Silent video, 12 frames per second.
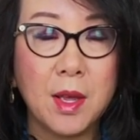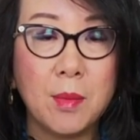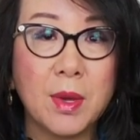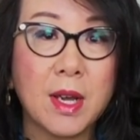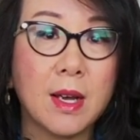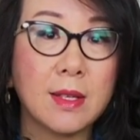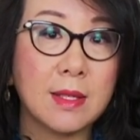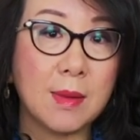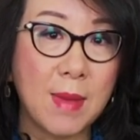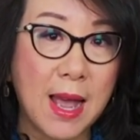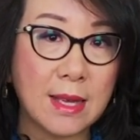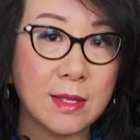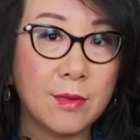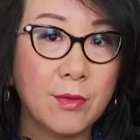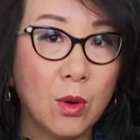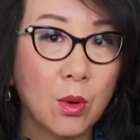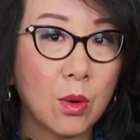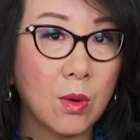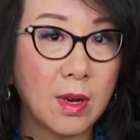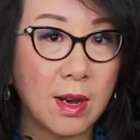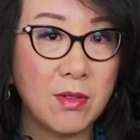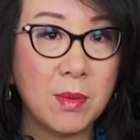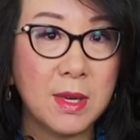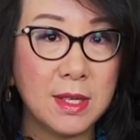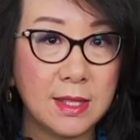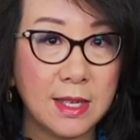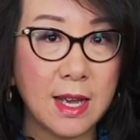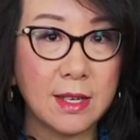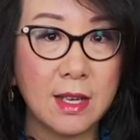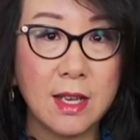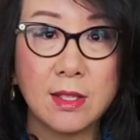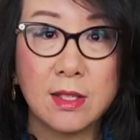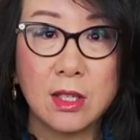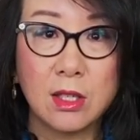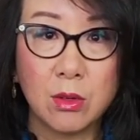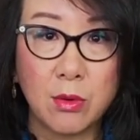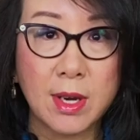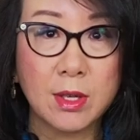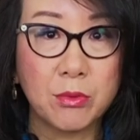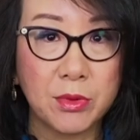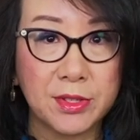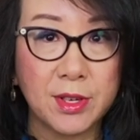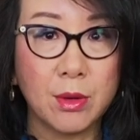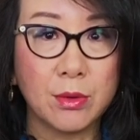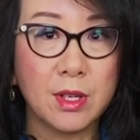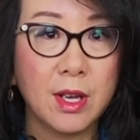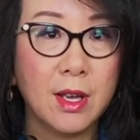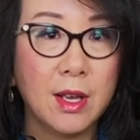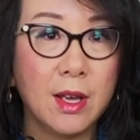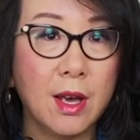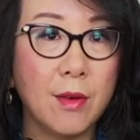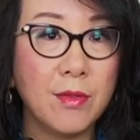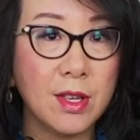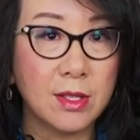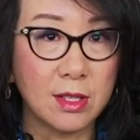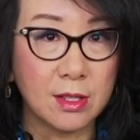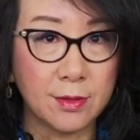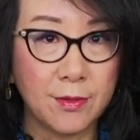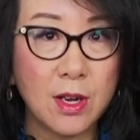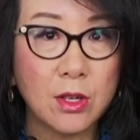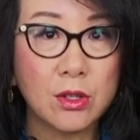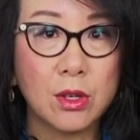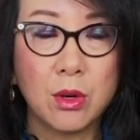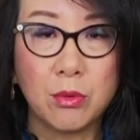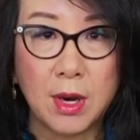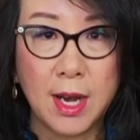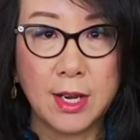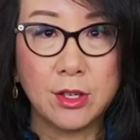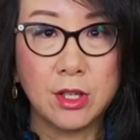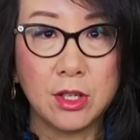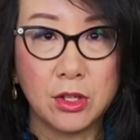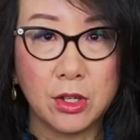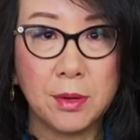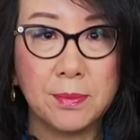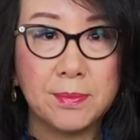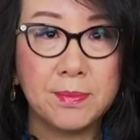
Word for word: because the massive local government debt is the direct result of this dysfunctional relationship.